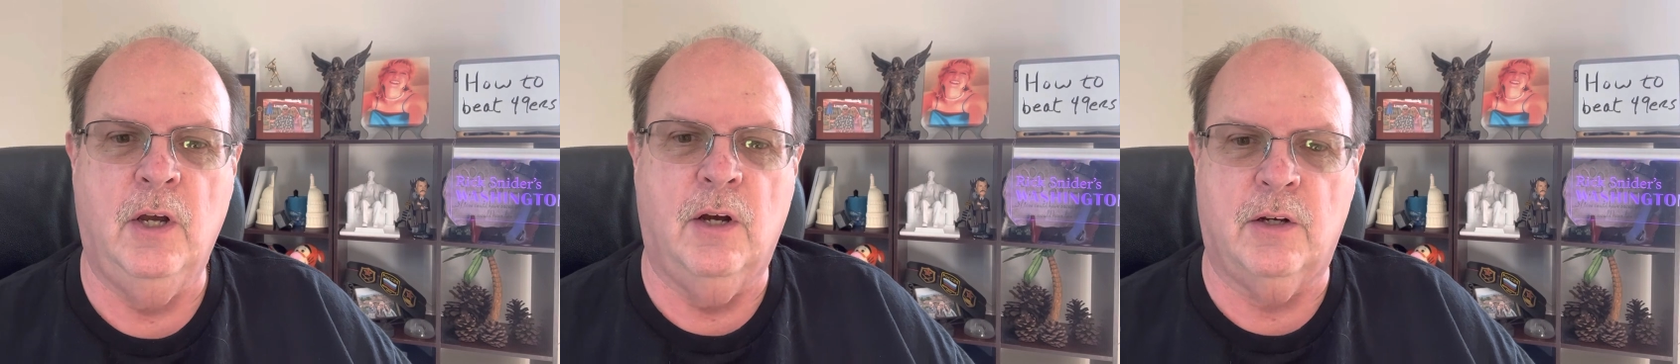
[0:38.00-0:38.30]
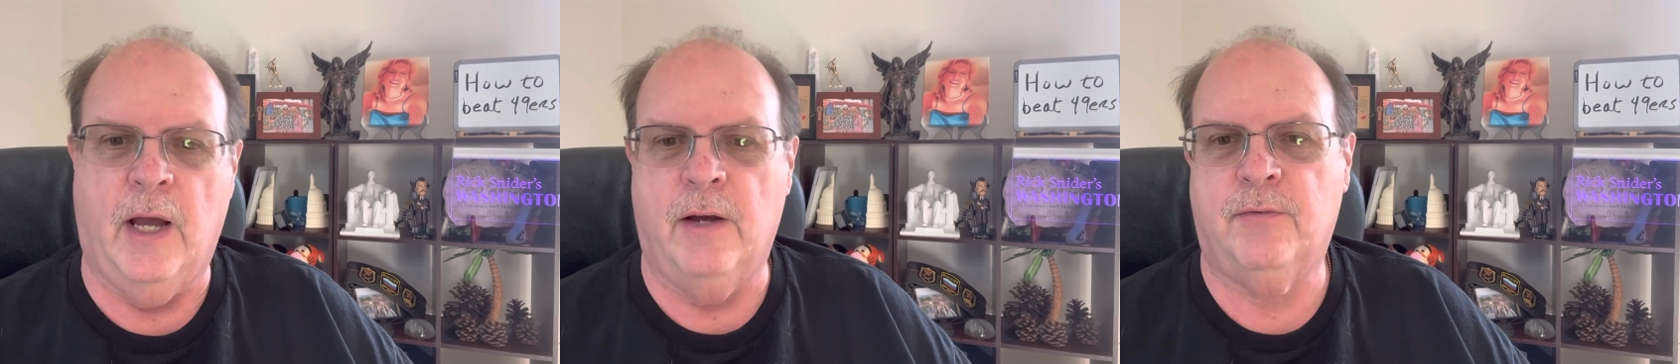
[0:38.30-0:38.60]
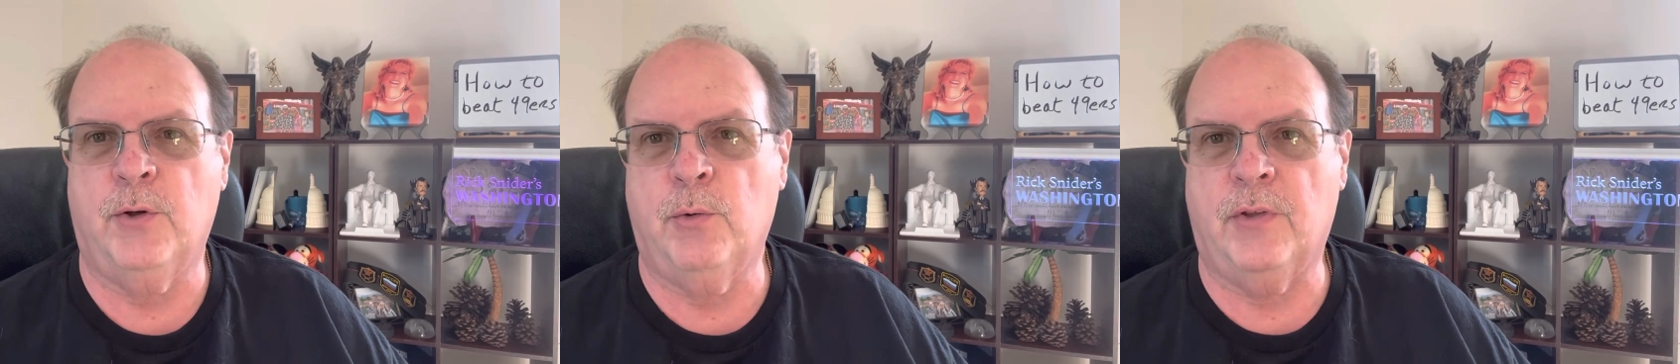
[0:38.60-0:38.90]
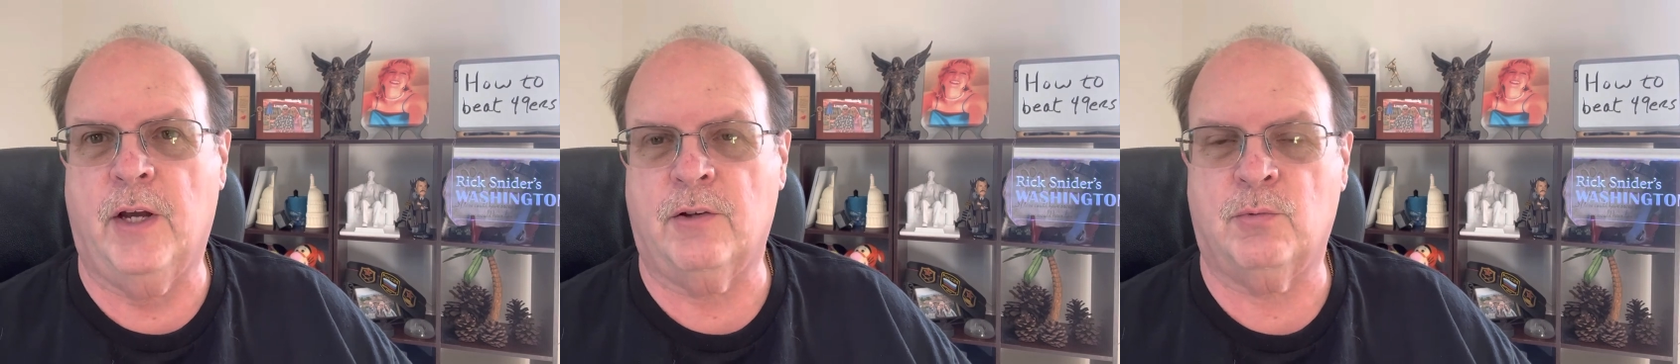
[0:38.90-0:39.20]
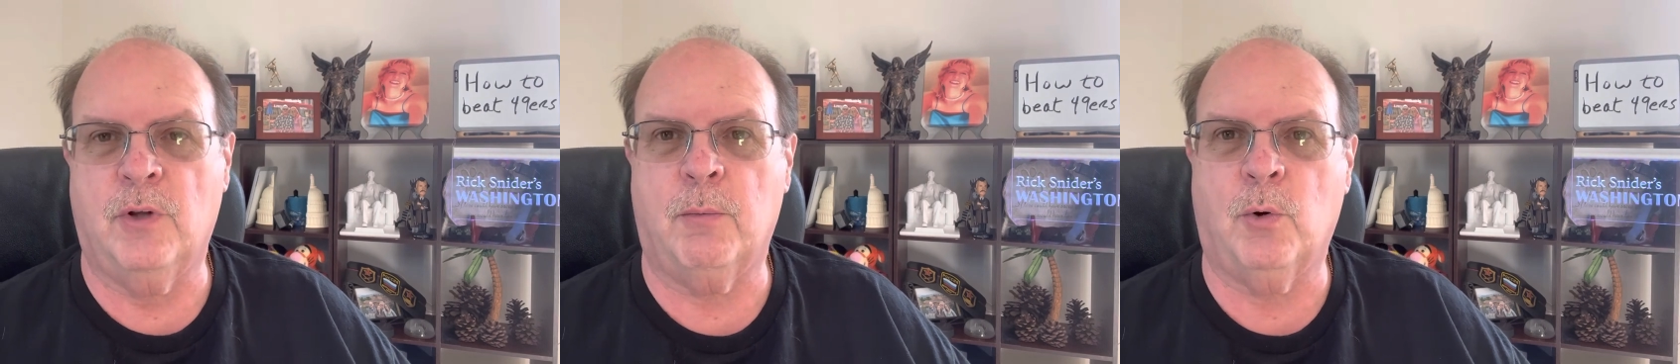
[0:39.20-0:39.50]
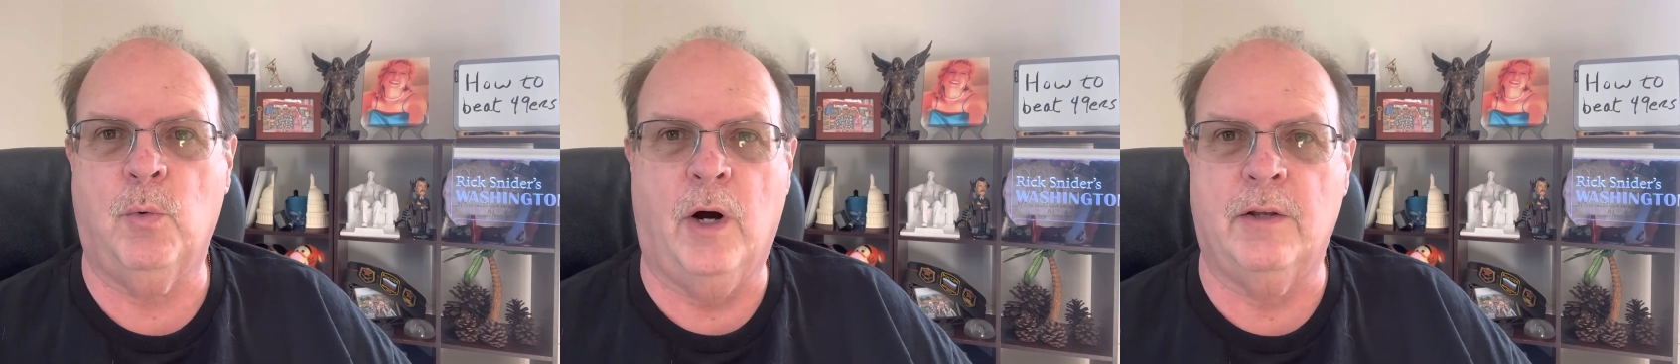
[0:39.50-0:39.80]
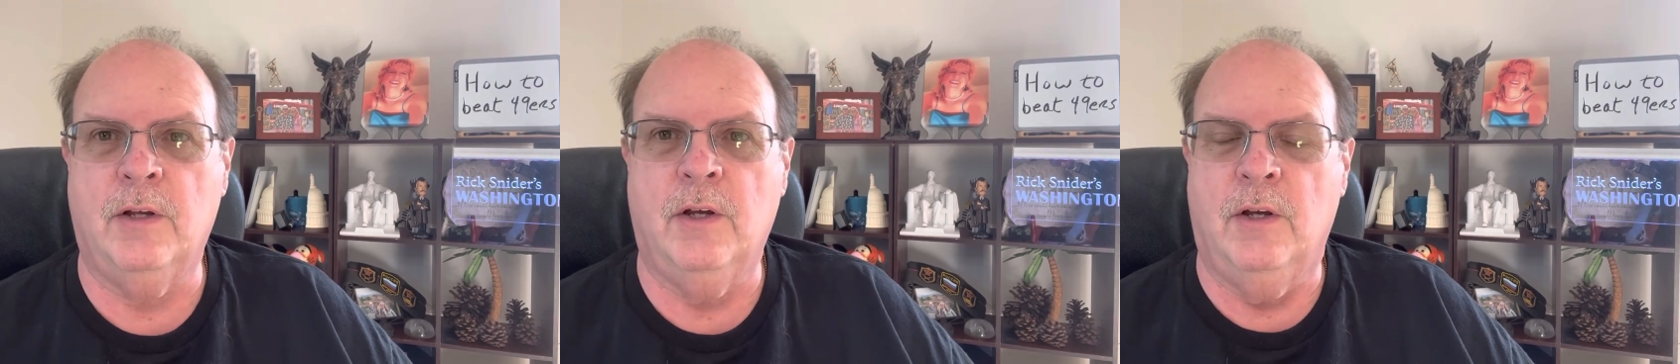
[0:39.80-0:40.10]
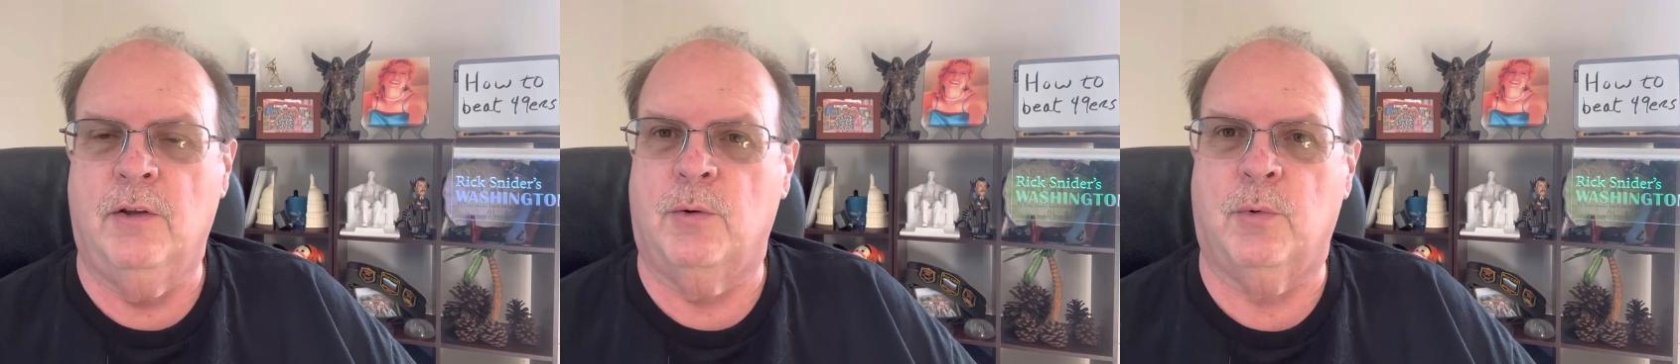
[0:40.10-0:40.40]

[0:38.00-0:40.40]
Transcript: Okay, a few things. Number one, the